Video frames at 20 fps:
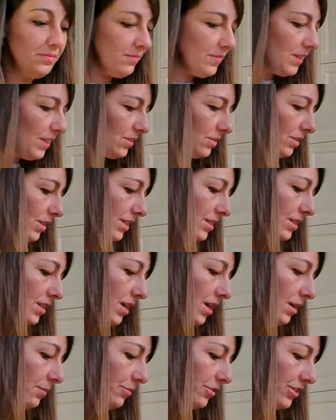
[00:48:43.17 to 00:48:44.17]
So that's
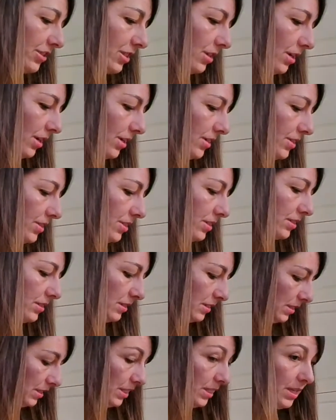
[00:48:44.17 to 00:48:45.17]
Abris Art.
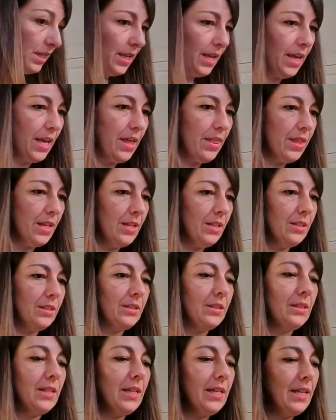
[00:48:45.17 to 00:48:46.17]
And
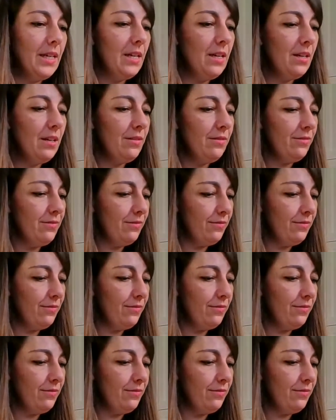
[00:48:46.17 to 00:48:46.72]
then I